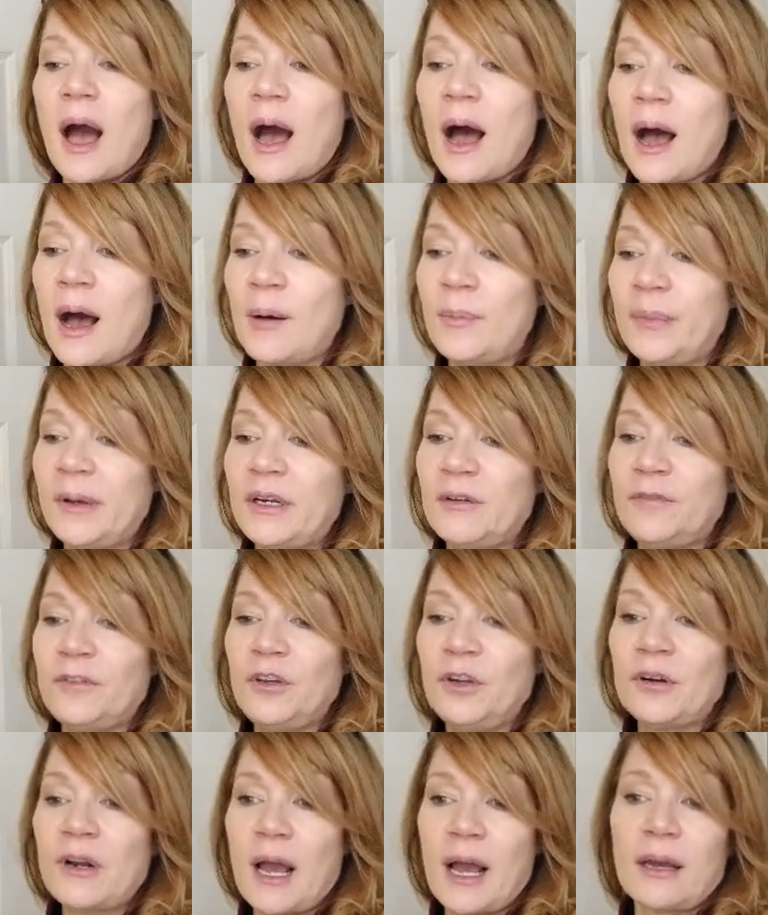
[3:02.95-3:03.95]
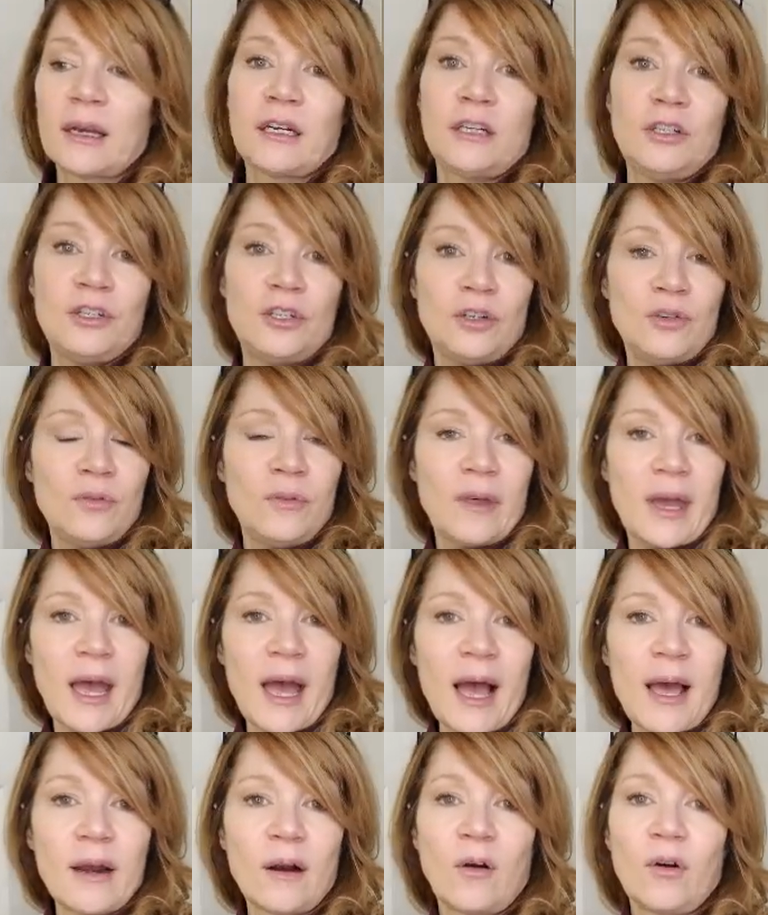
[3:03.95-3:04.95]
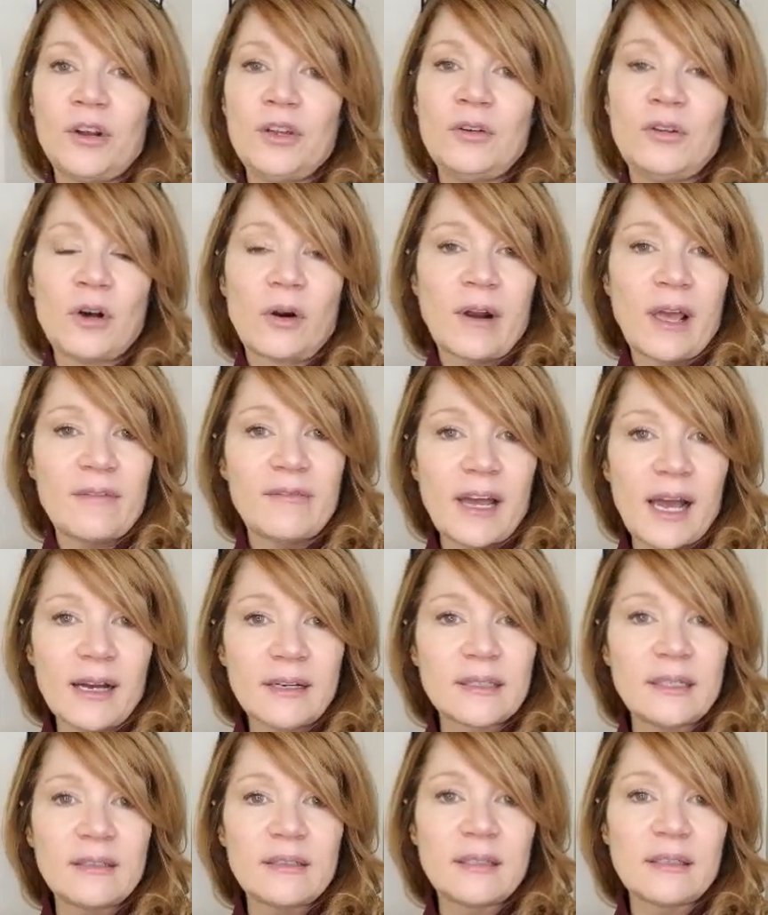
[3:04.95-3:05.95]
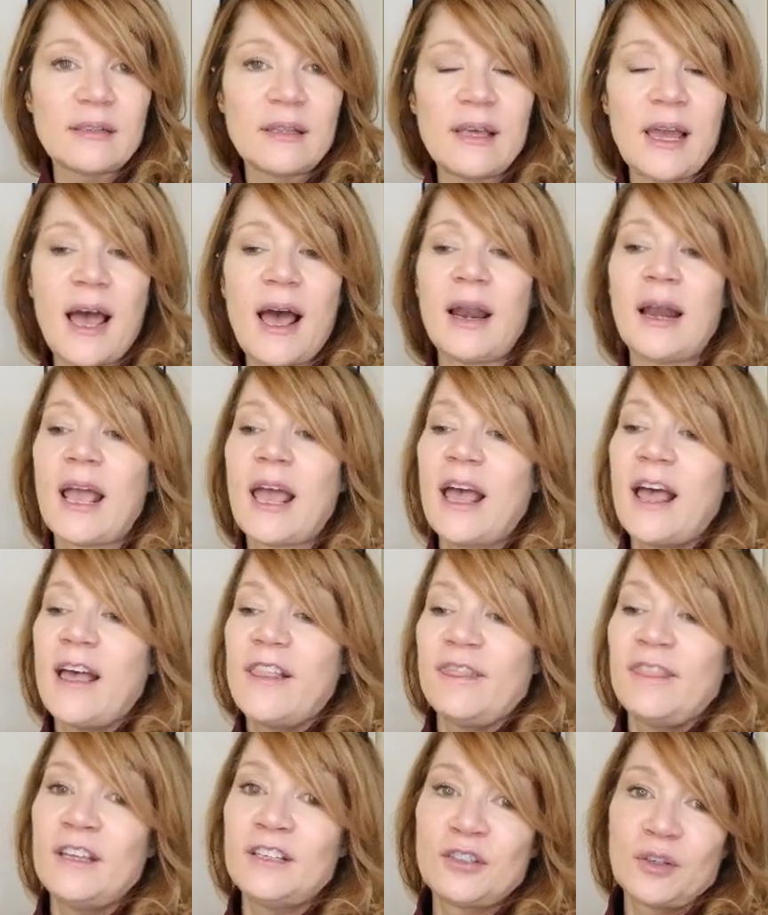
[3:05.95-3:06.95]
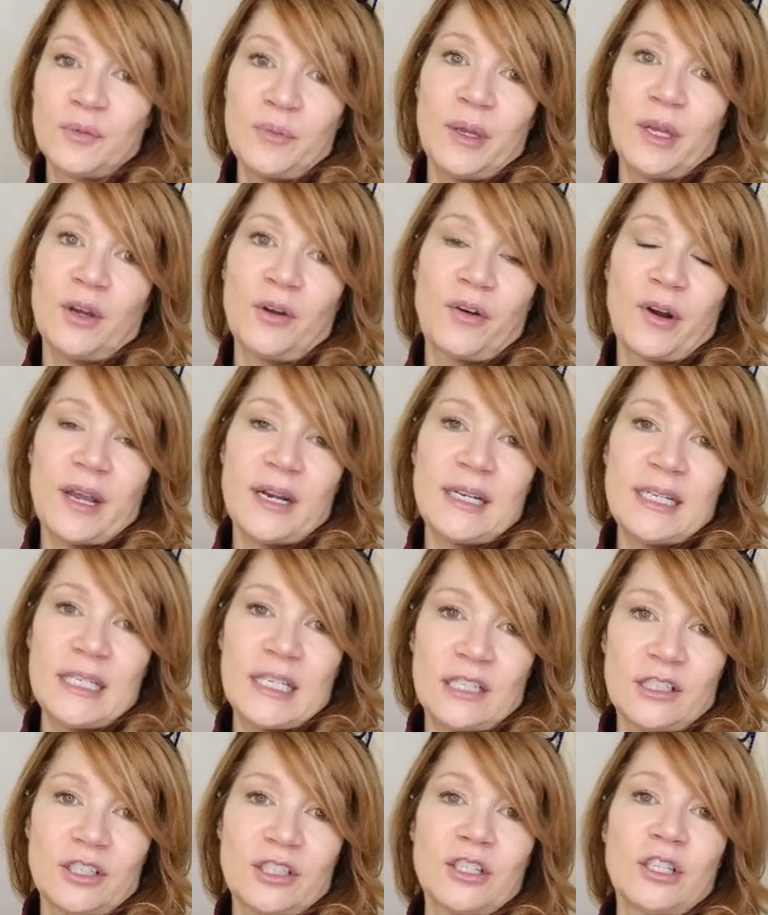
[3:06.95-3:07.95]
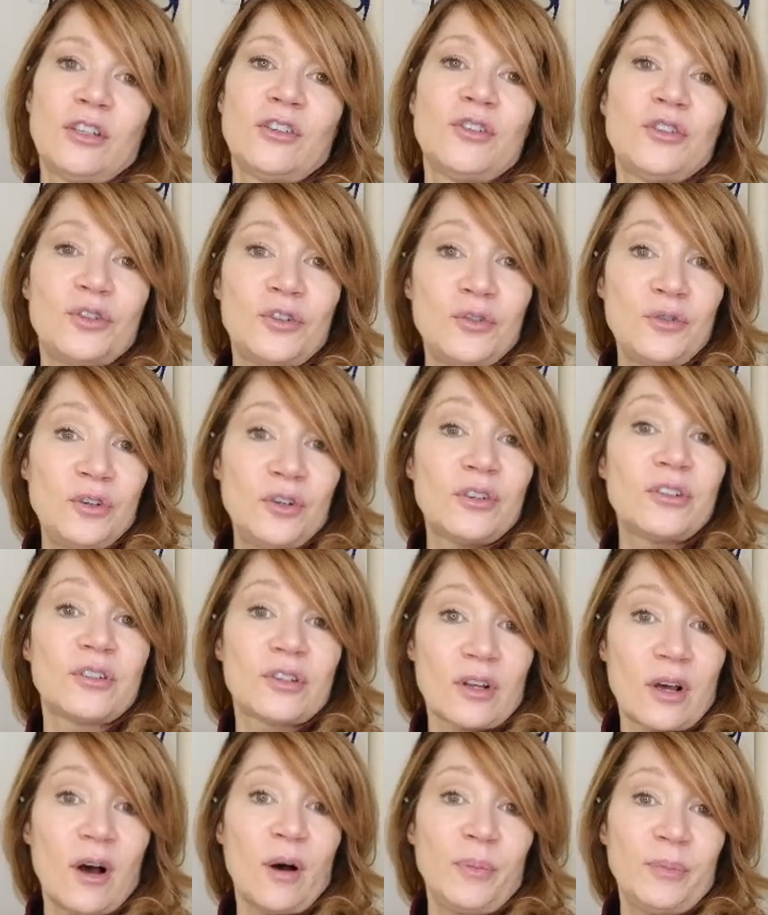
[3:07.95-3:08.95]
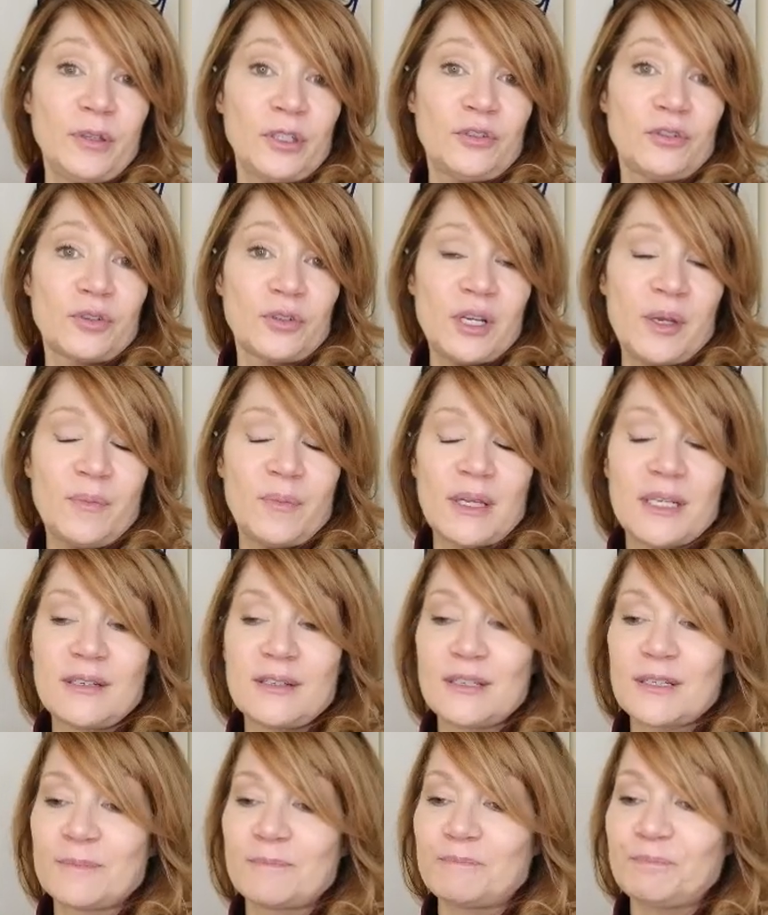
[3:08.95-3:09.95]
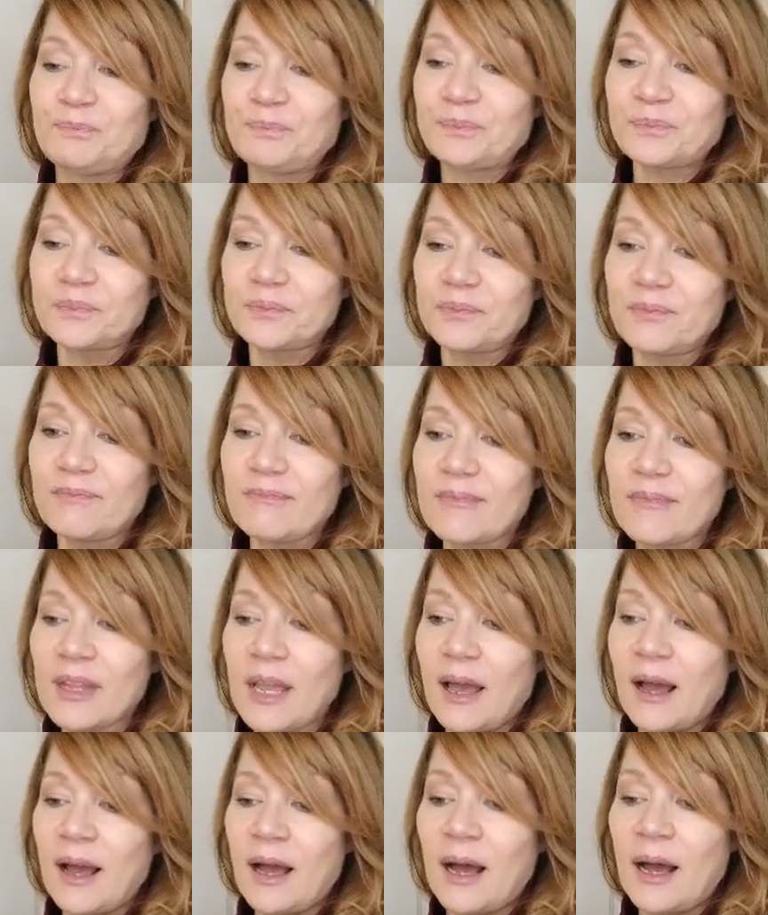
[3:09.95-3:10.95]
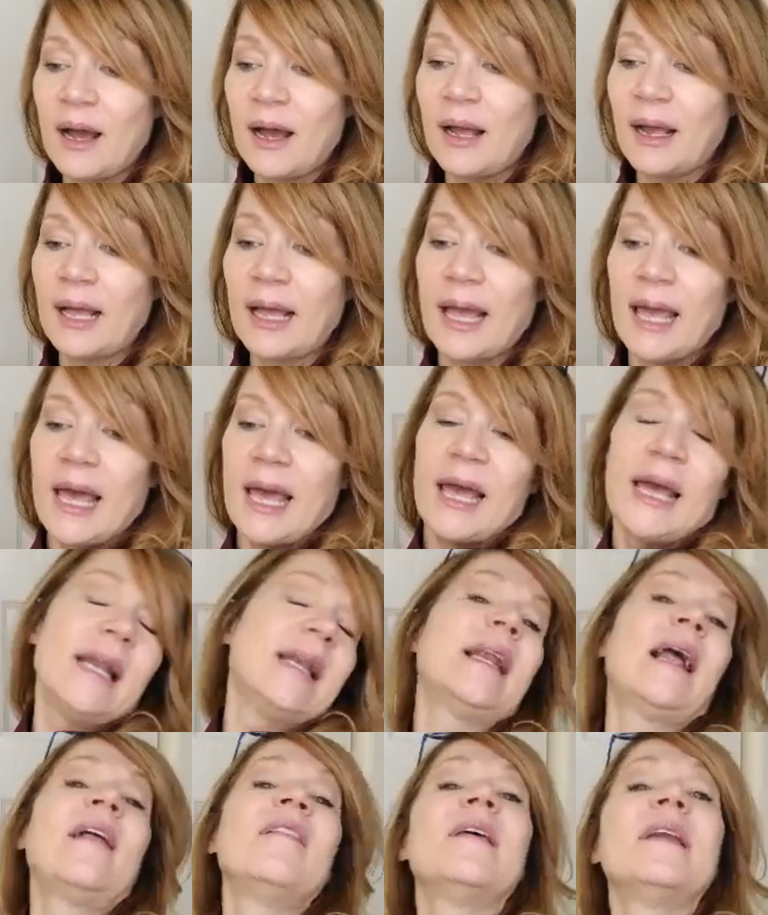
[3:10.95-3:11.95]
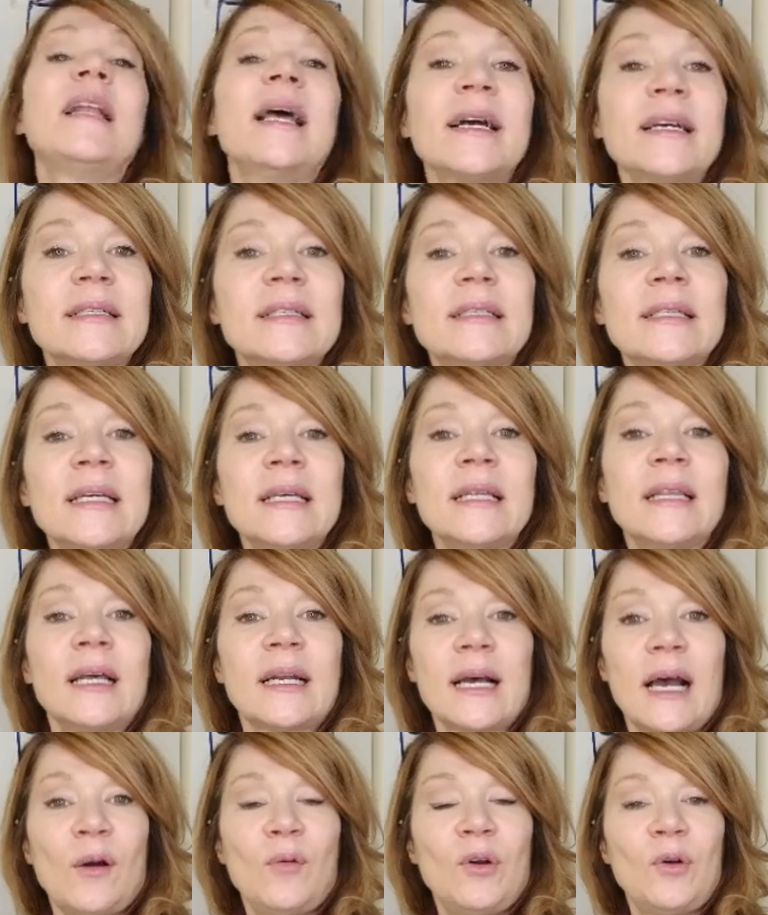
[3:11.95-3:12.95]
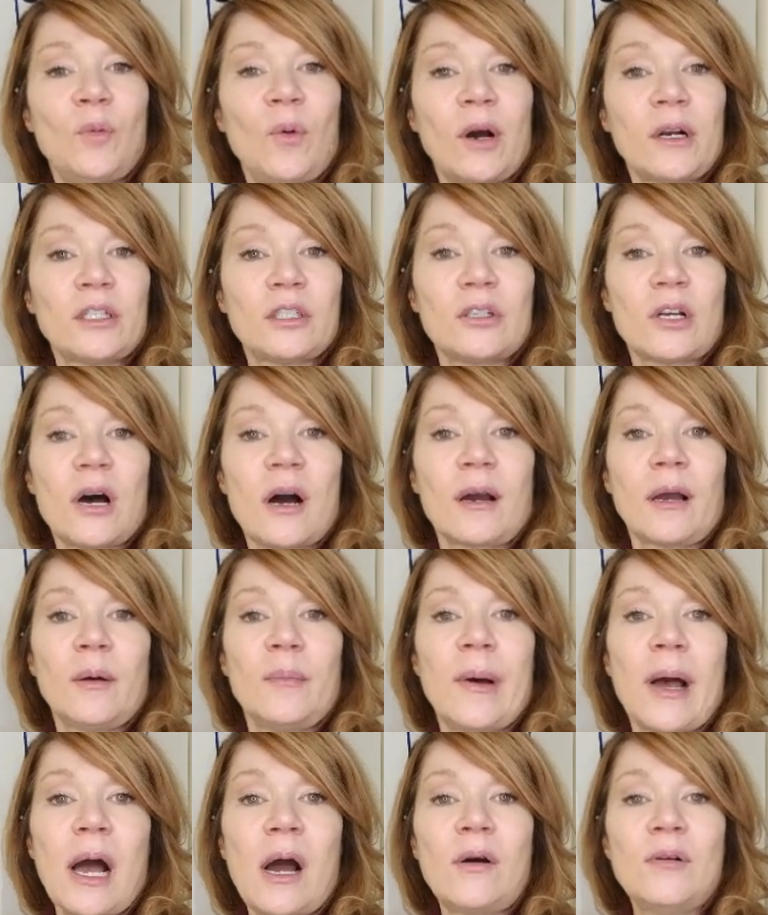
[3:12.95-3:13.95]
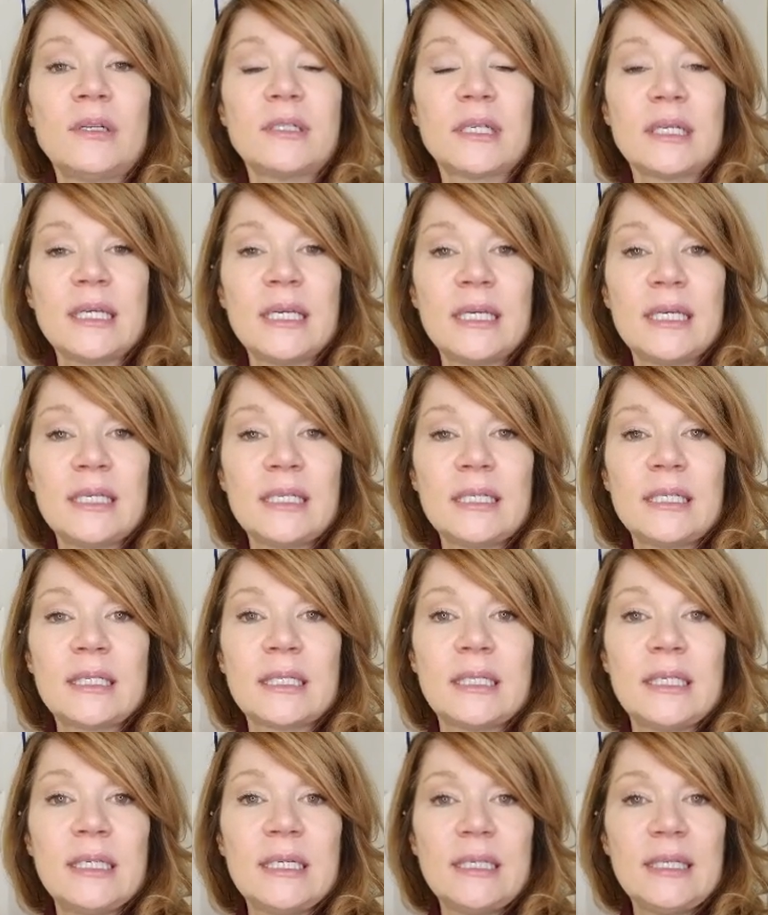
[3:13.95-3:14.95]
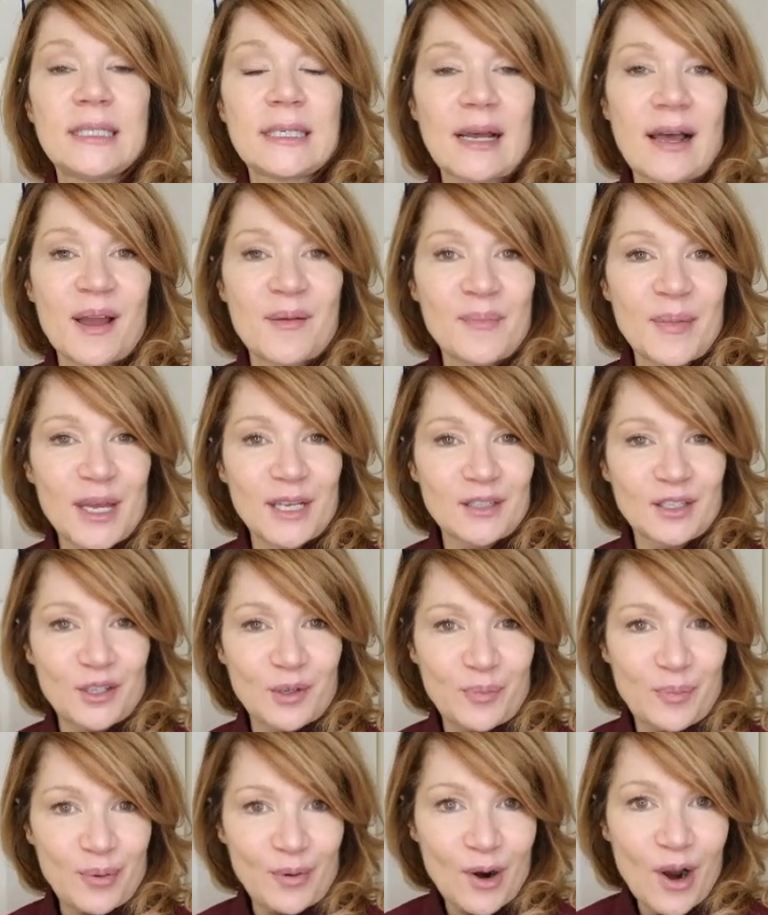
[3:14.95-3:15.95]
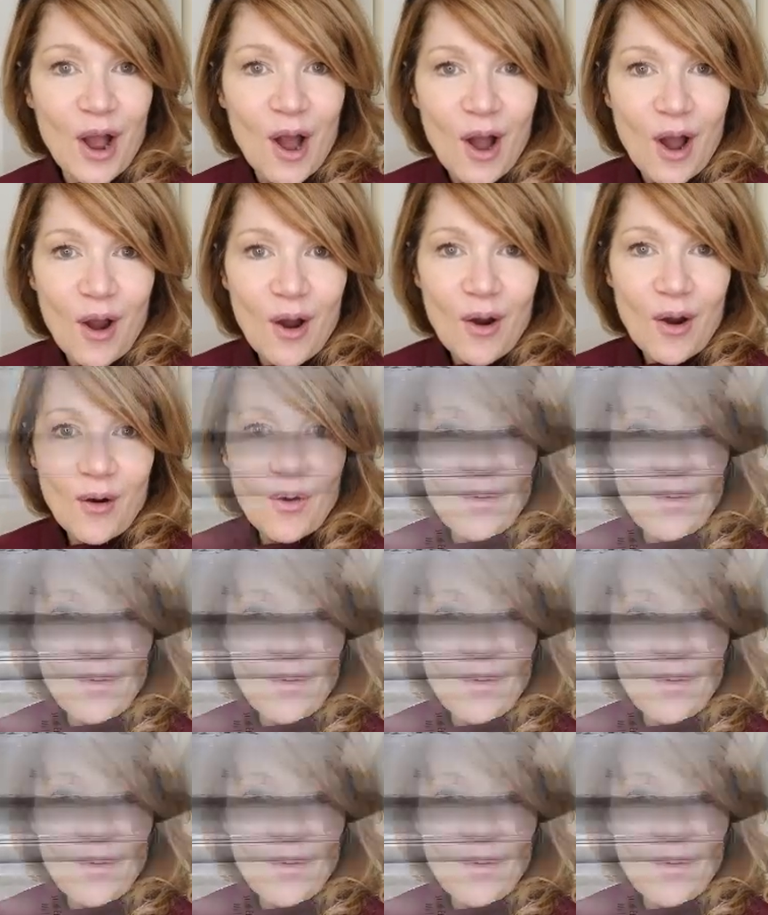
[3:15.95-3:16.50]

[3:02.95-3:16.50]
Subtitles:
But if you're not going to do that, or you don't have access to that, this will be a great addition to your Plla treatments. Now the next thing that I would want to talk about is the Time Master Pro.